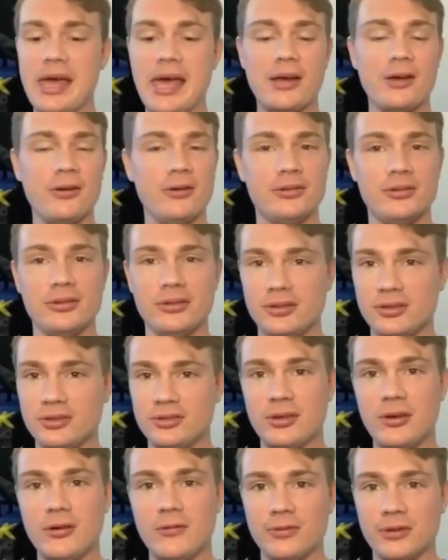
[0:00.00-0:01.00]
accuracy,
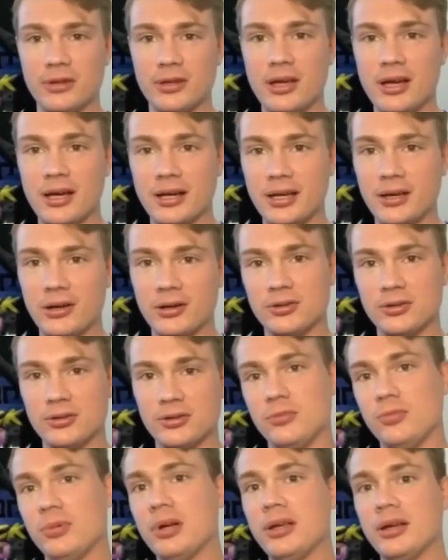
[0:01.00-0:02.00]
just go for the knockout, 'cause
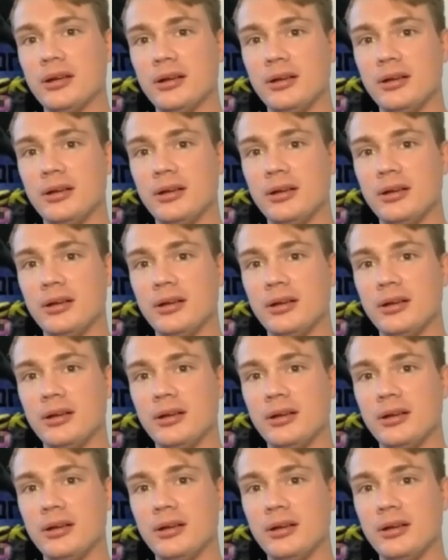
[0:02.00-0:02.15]
you're probably